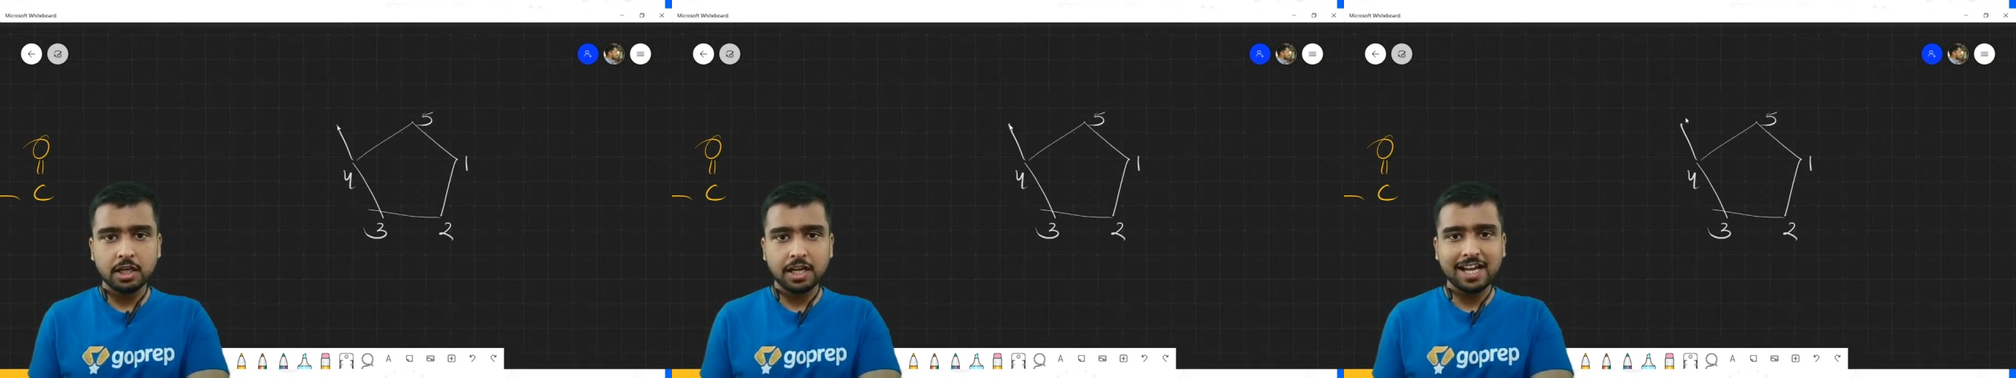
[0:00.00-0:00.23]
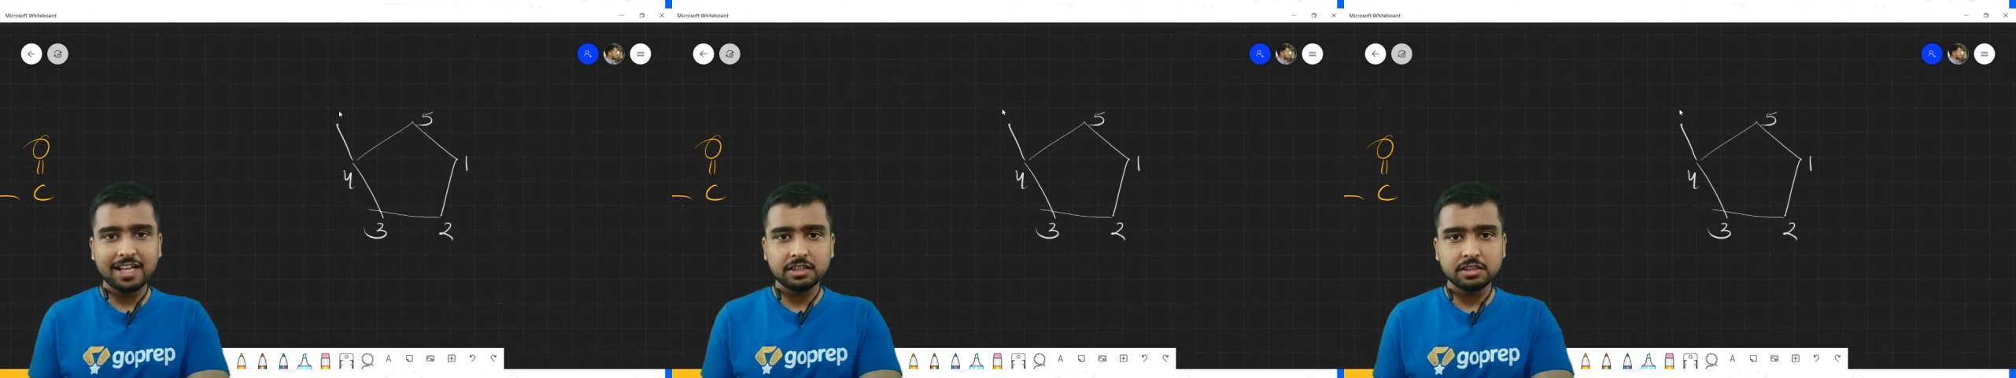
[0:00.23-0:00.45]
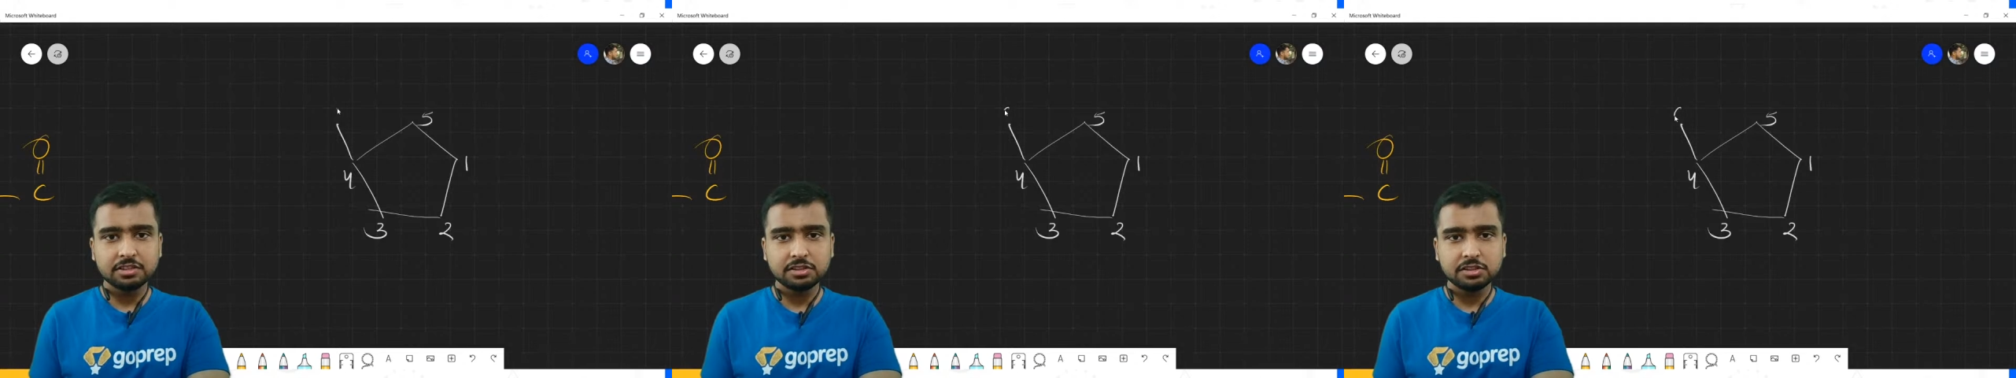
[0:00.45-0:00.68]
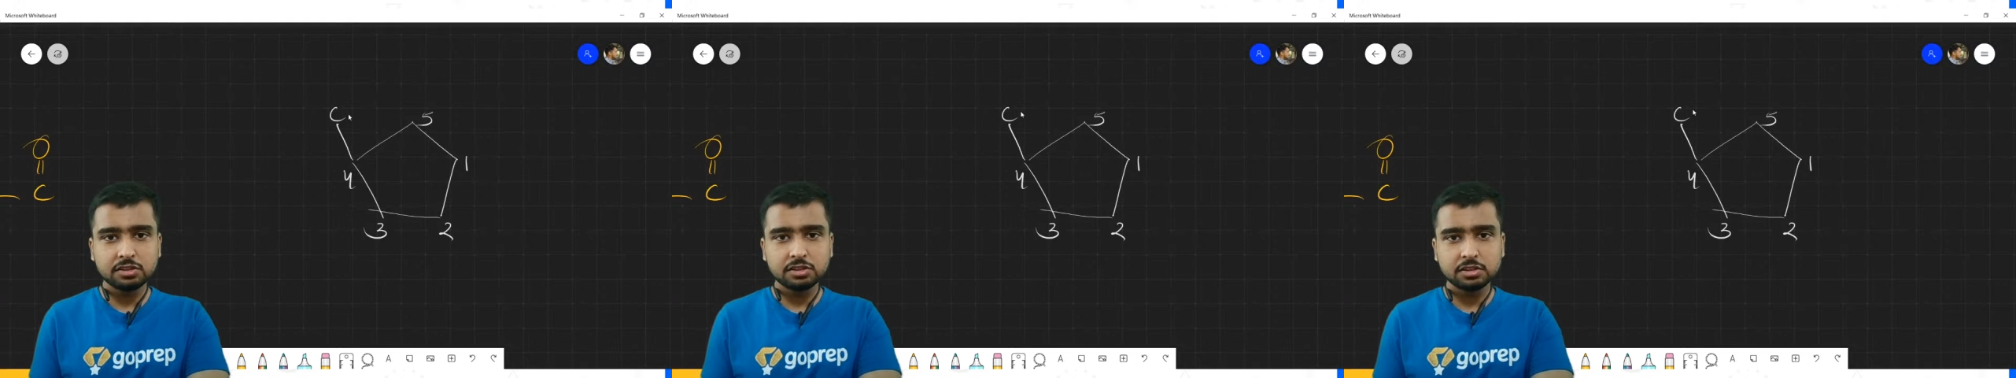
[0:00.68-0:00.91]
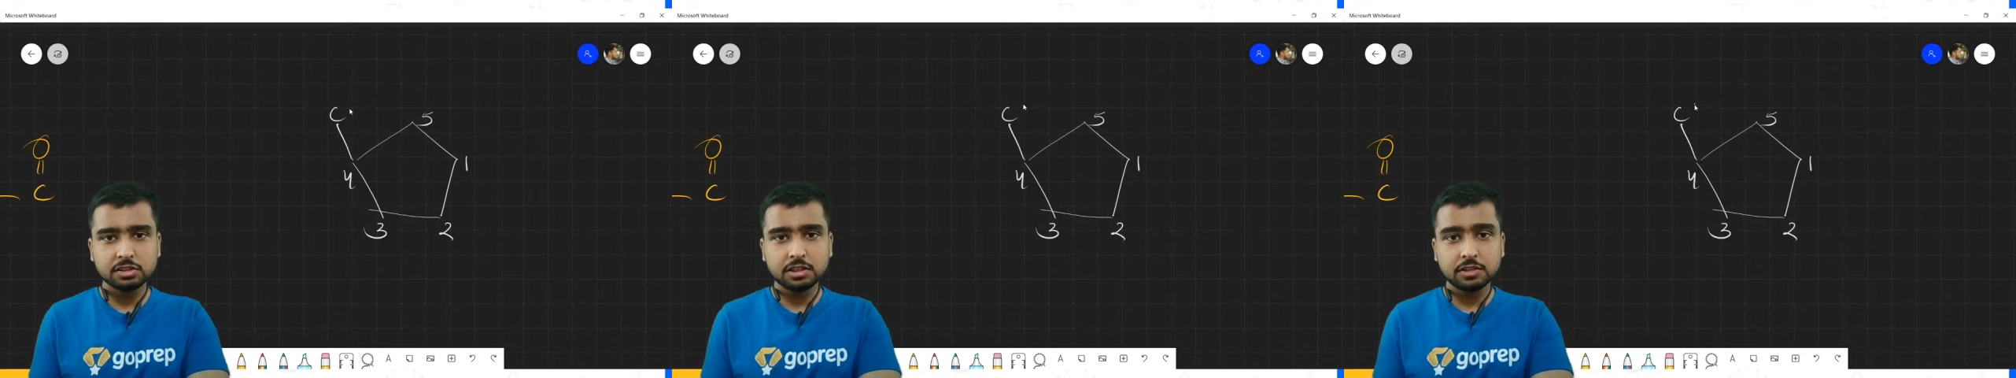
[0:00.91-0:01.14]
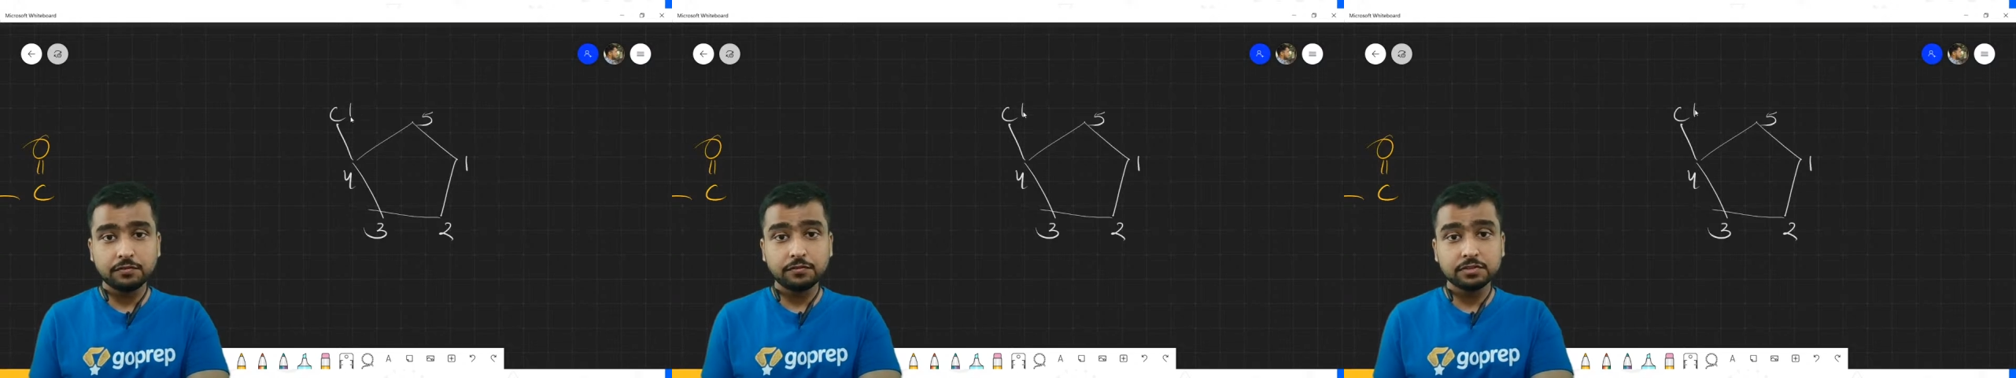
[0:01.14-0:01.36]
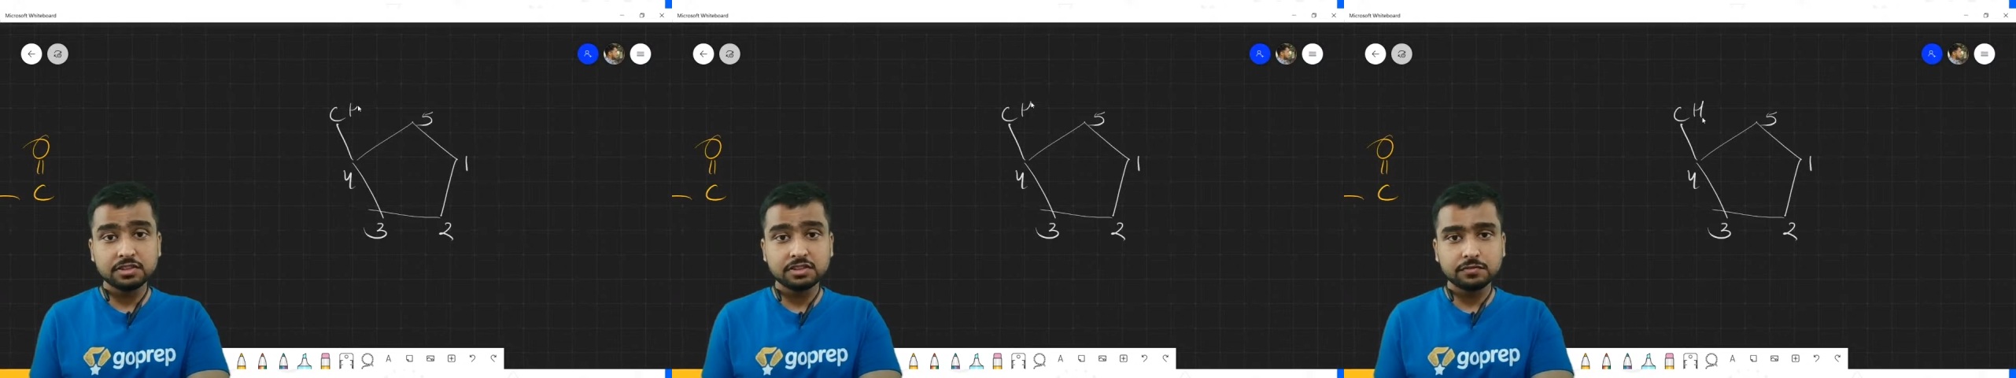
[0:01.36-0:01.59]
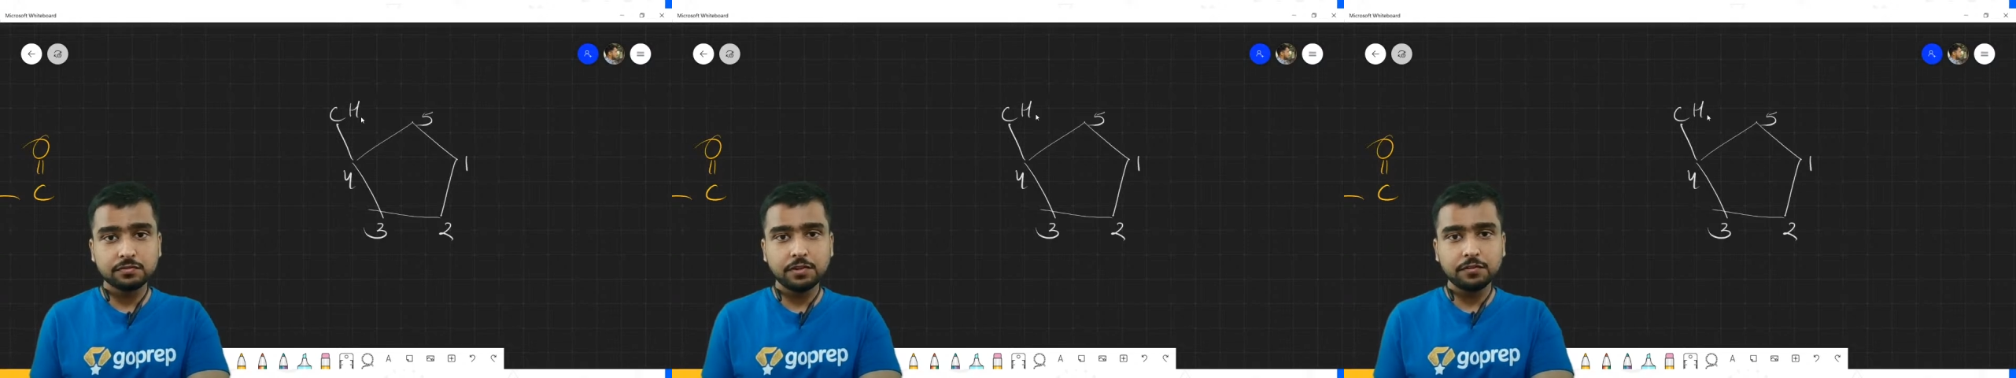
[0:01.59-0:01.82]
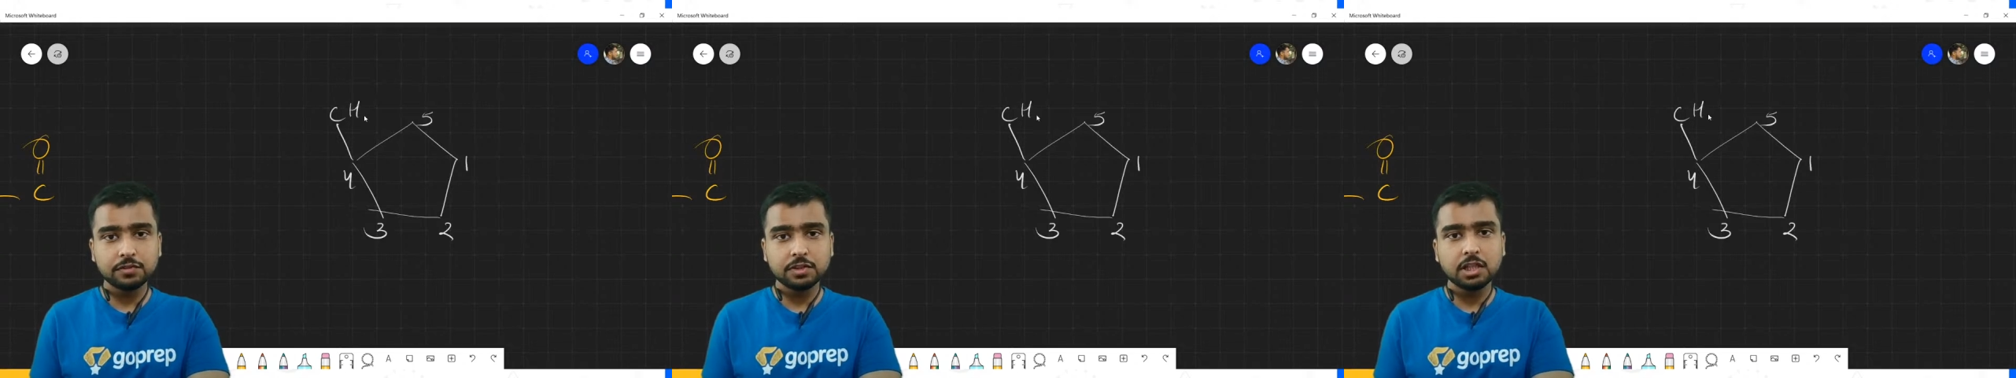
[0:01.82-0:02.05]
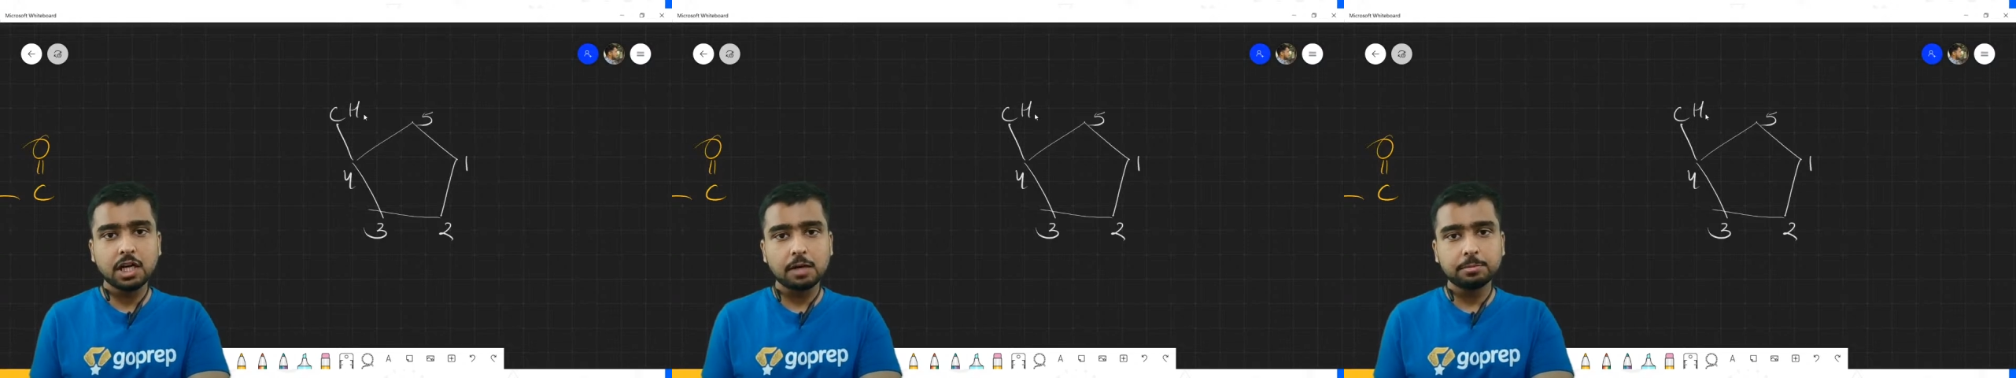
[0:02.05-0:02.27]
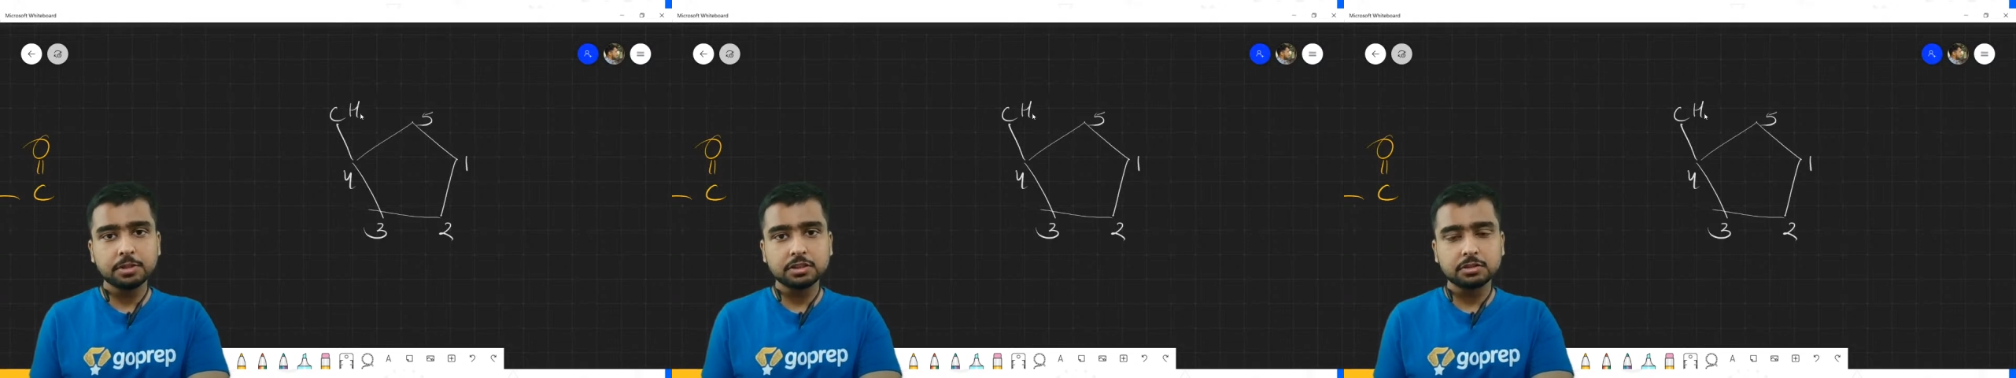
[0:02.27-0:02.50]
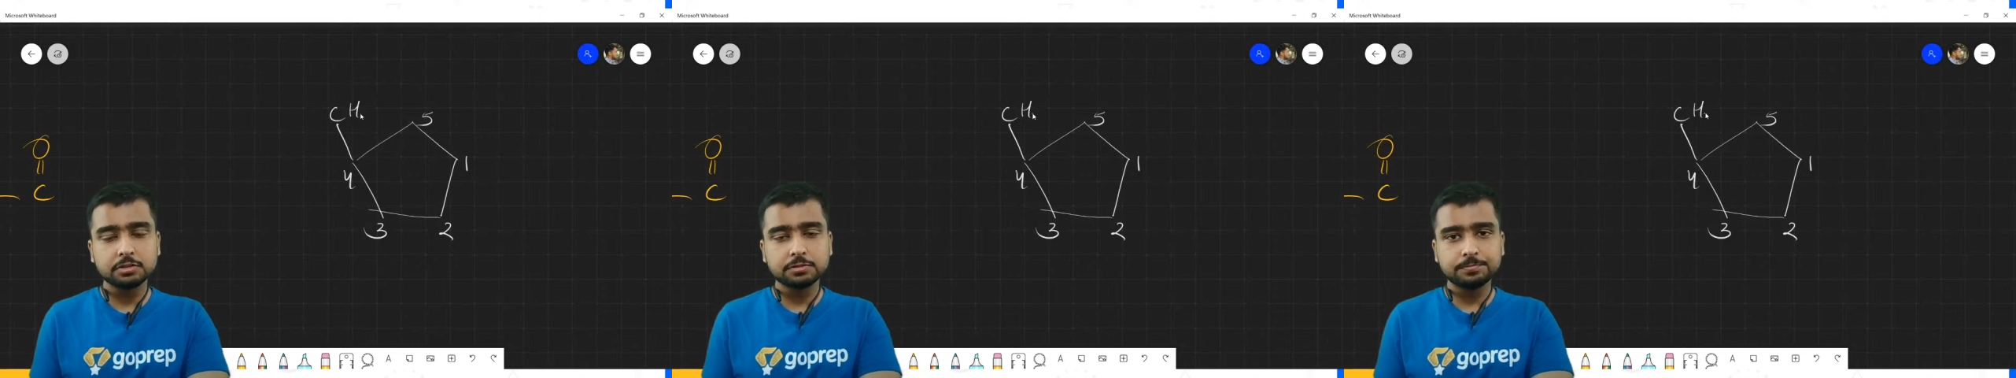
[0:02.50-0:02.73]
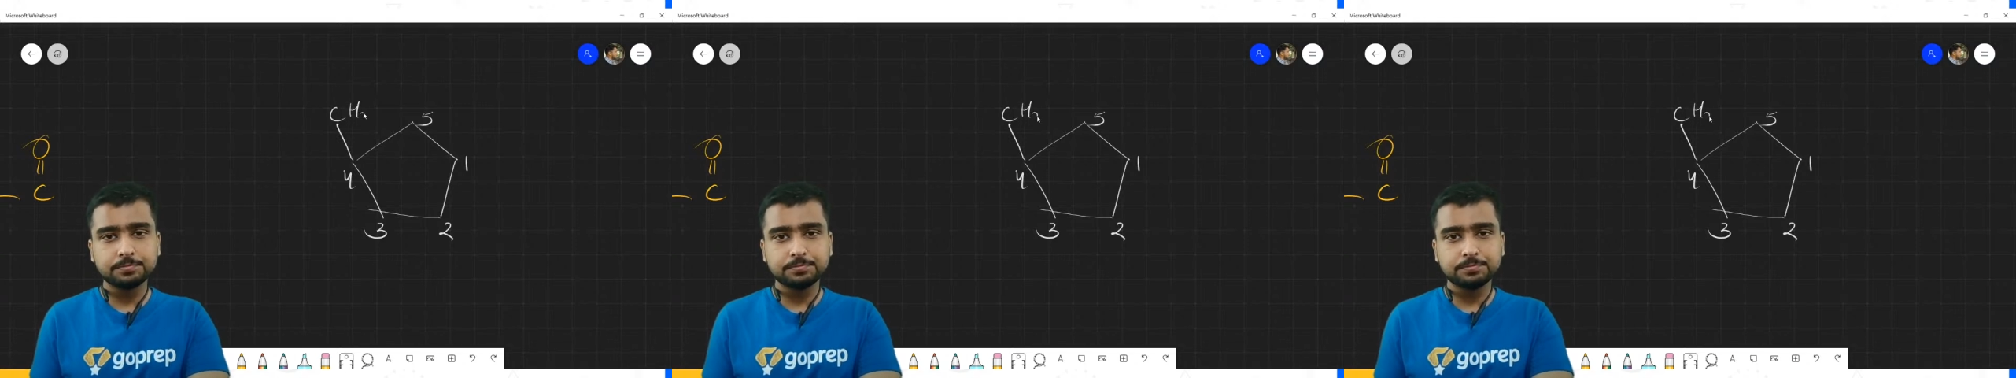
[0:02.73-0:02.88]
And this is the fifth carbon